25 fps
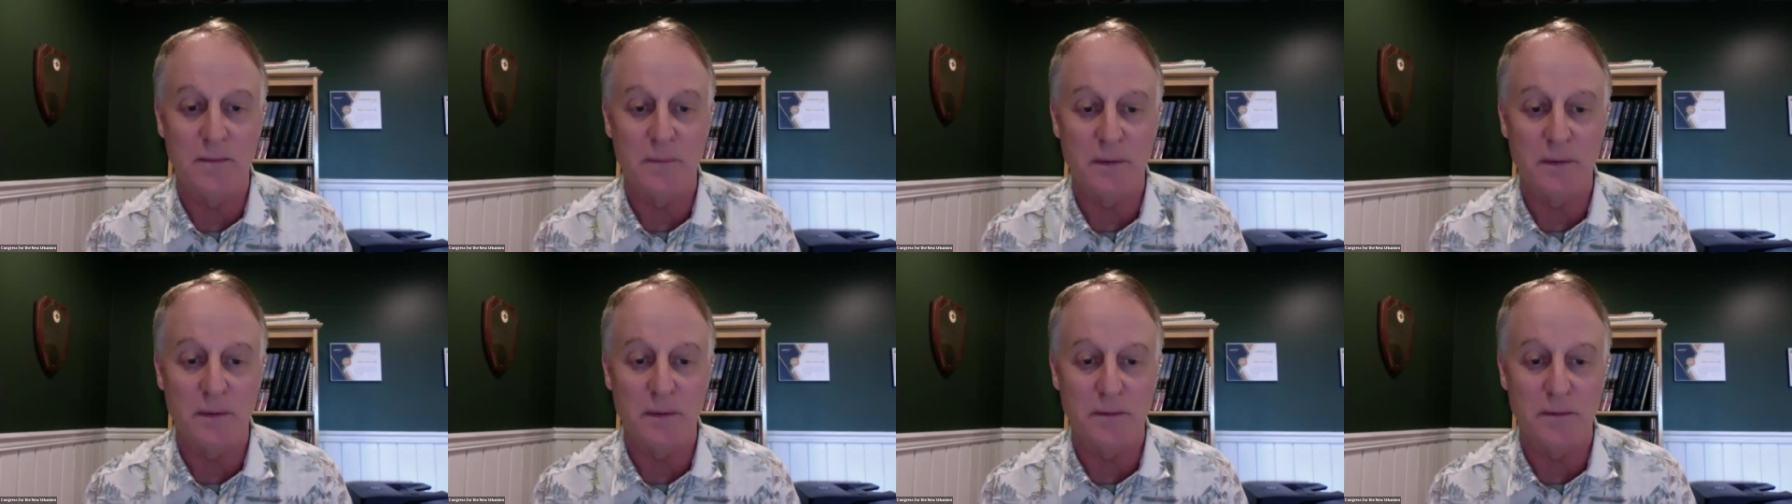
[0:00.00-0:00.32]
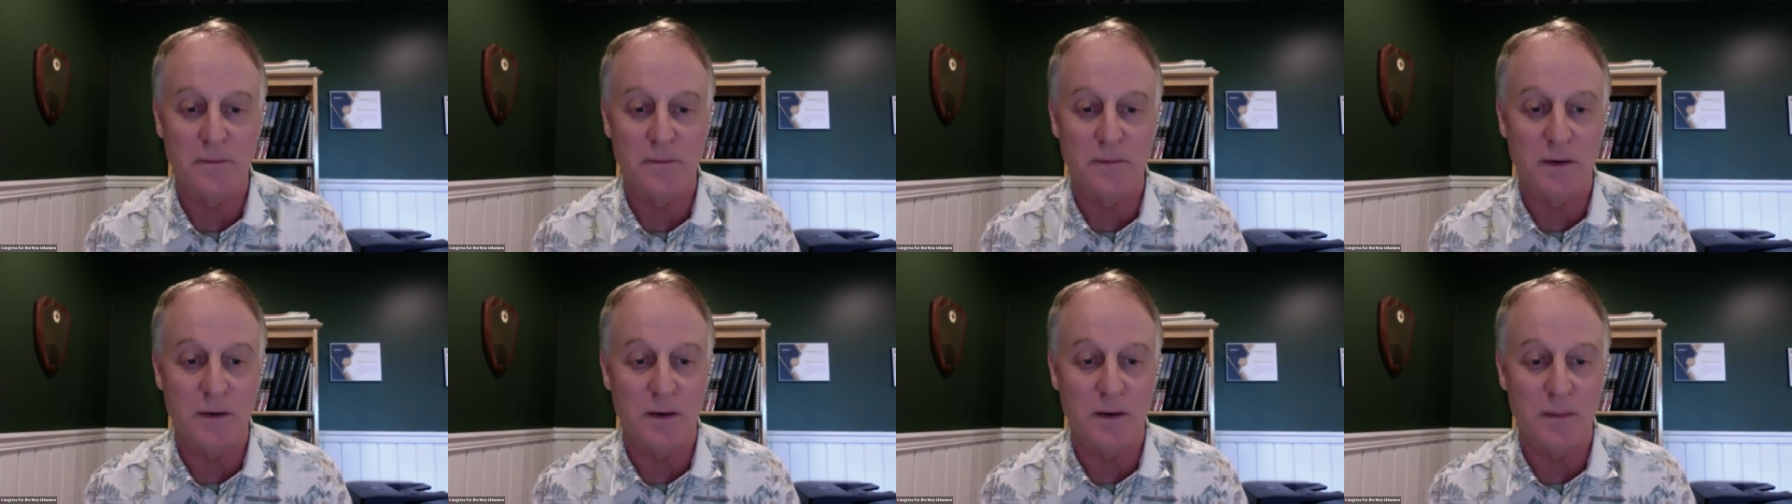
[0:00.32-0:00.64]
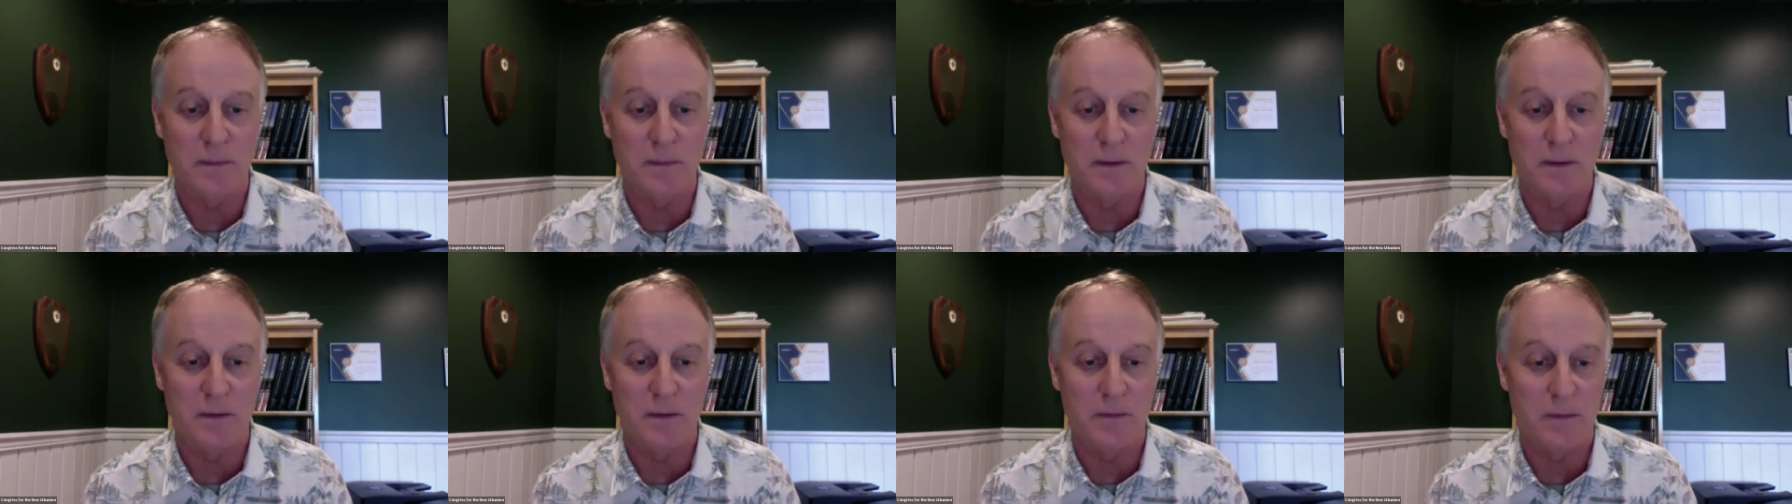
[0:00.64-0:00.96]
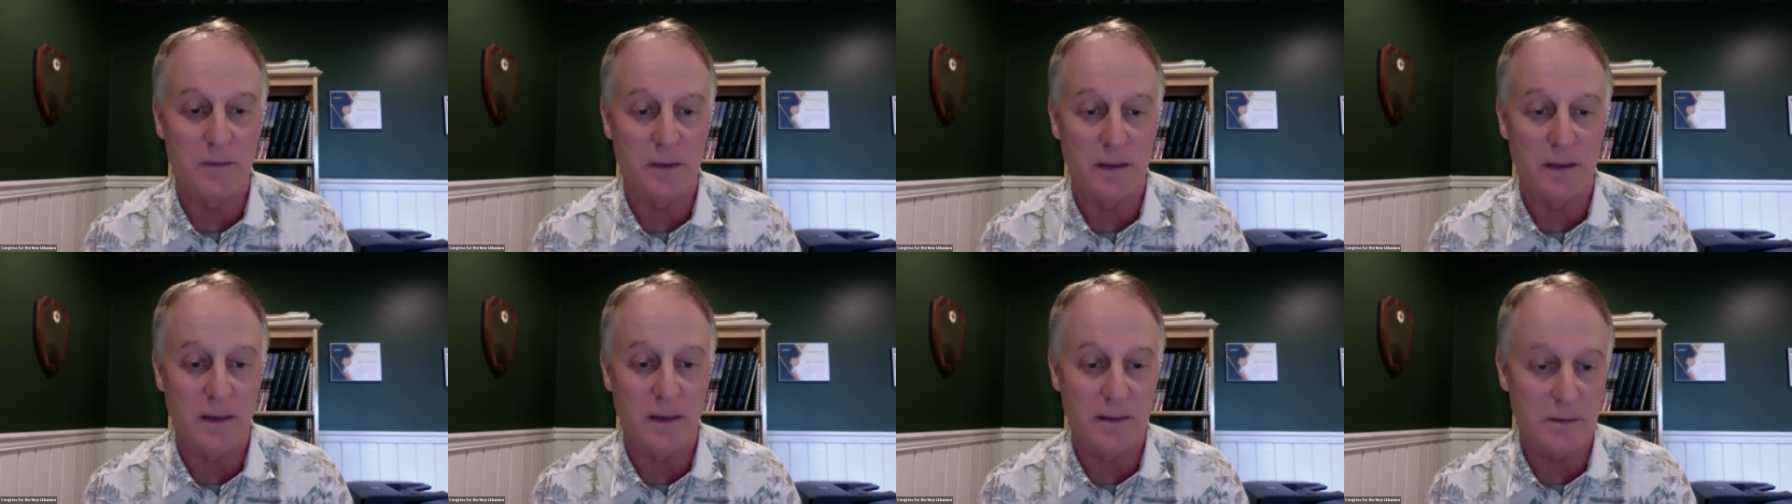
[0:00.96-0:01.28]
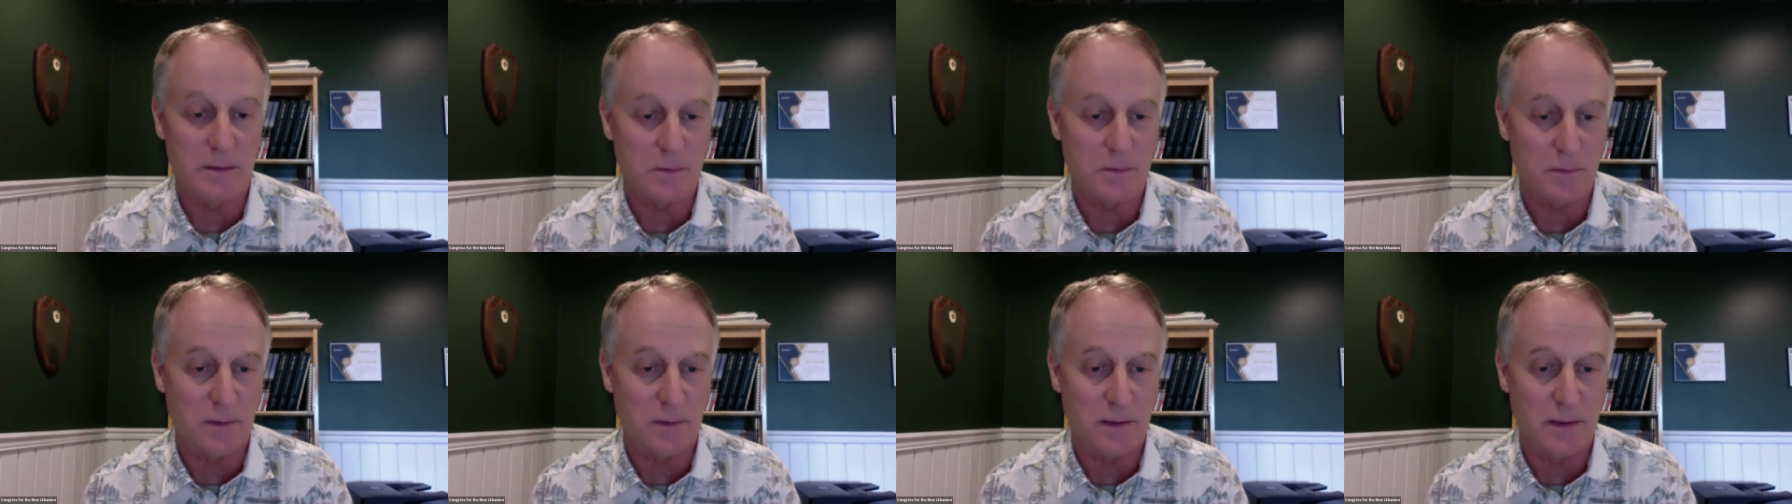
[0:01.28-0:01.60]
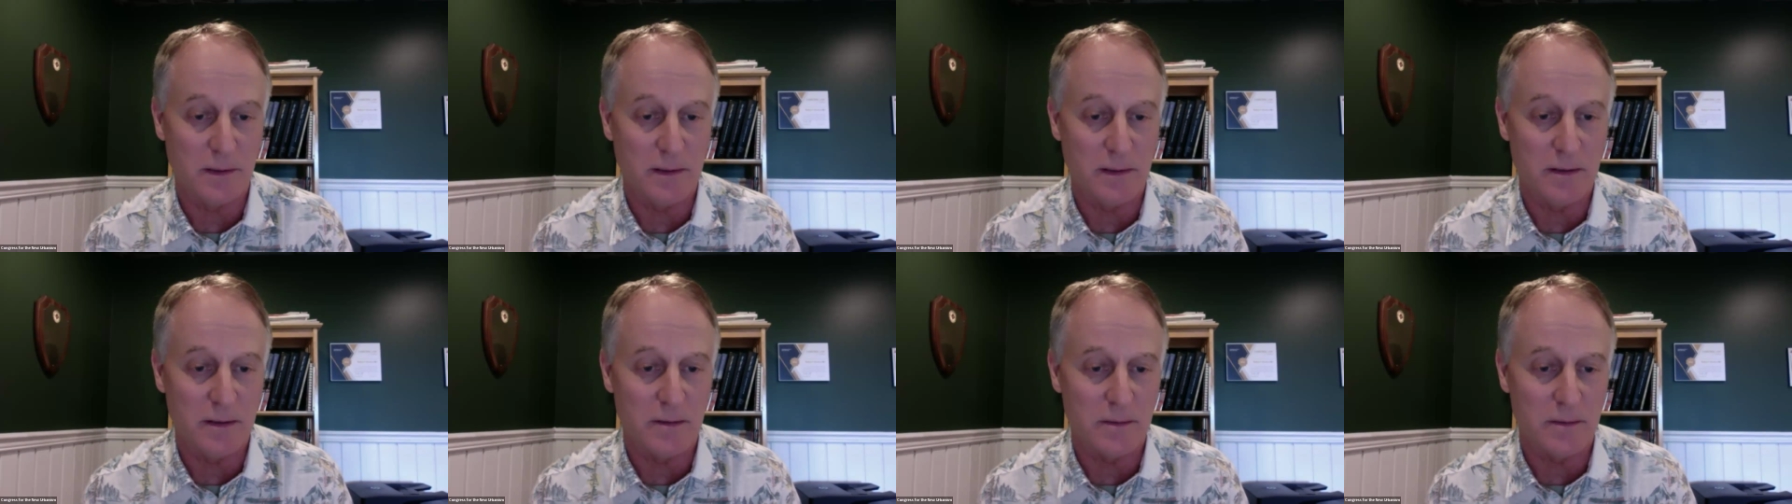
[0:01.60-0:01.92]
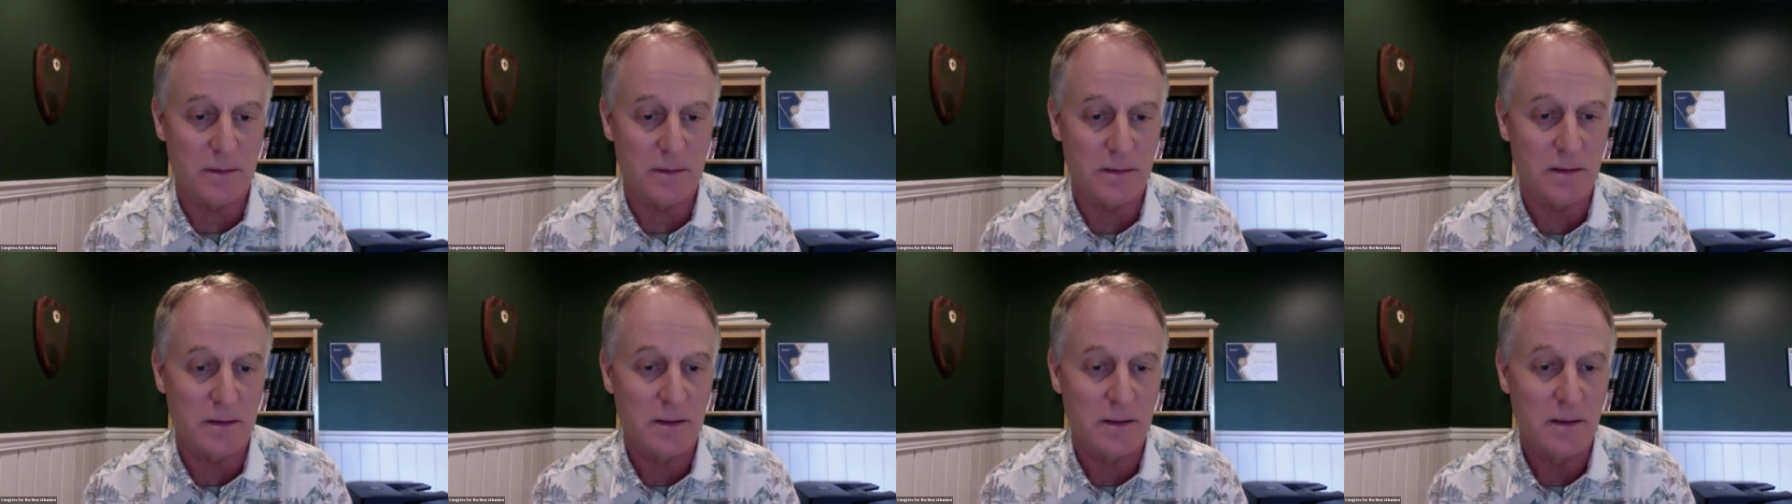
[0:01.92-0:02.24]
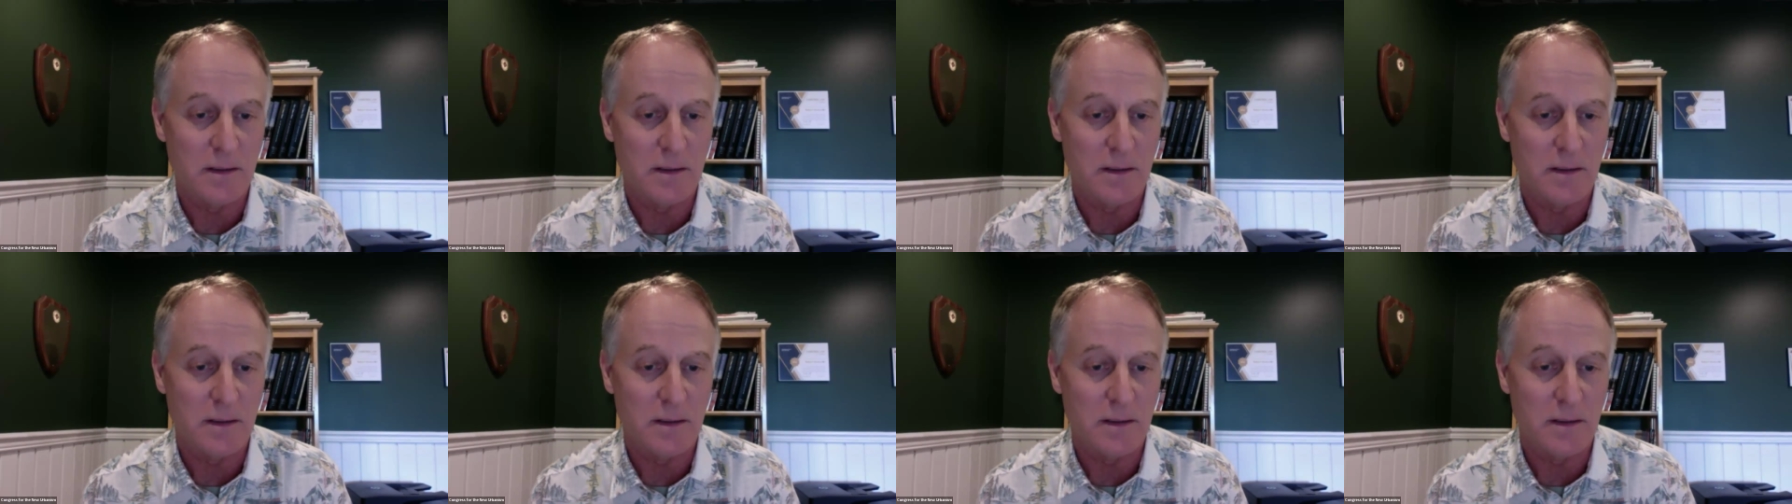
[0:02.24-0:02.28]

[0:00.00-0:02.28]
built environment over the last 20 years,